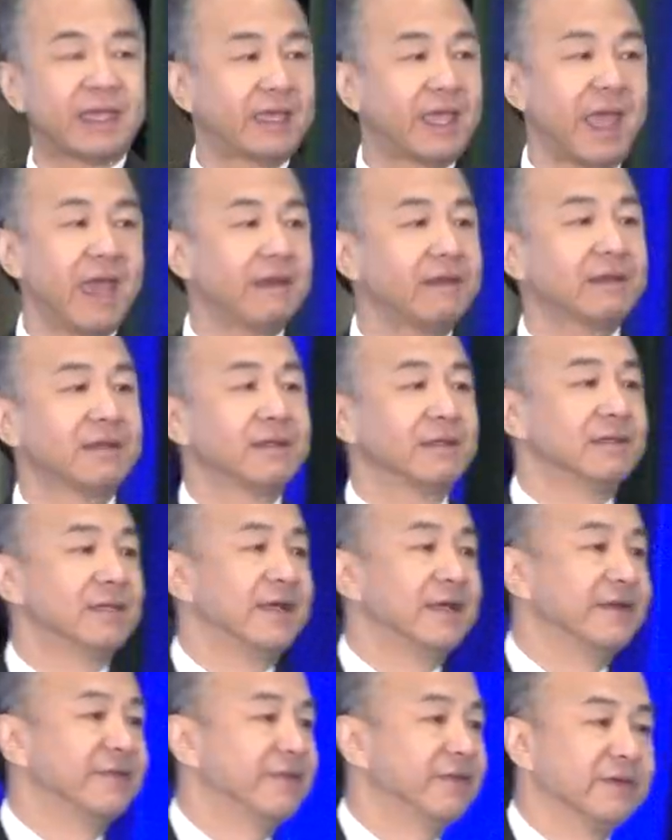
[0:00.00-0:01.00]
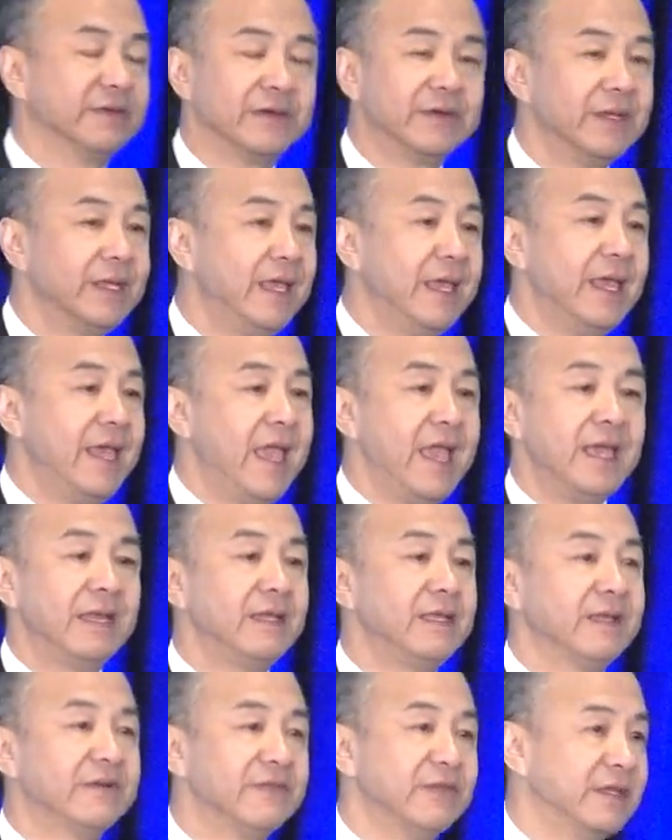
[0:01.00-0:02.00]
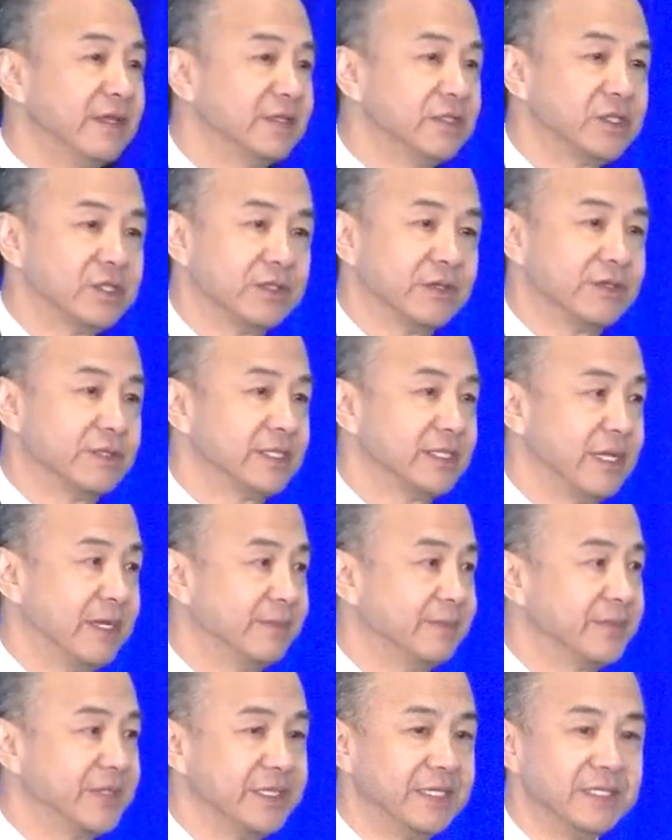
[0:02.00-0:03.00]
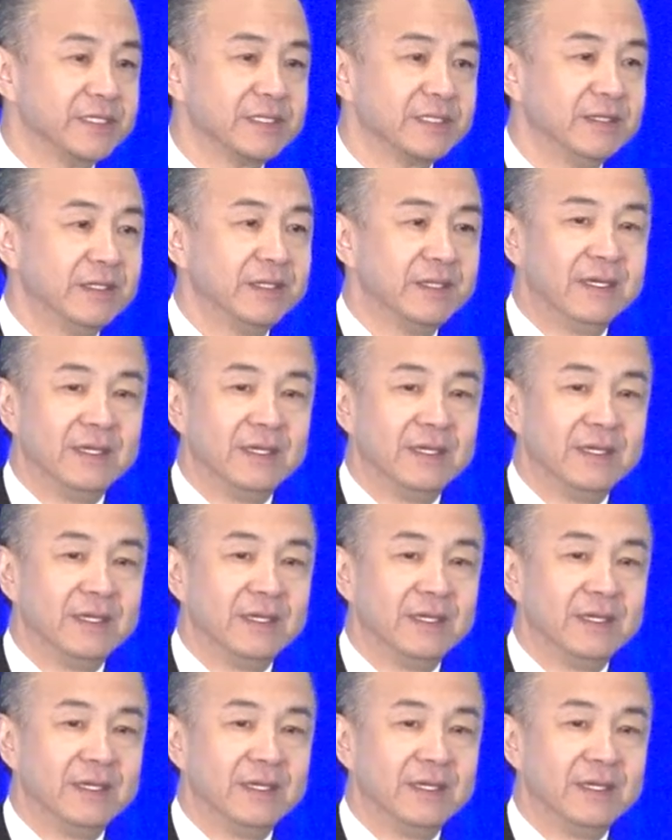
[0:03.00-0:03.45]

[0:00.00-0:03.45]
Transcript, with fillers: Canada Life or any of the insurance companies,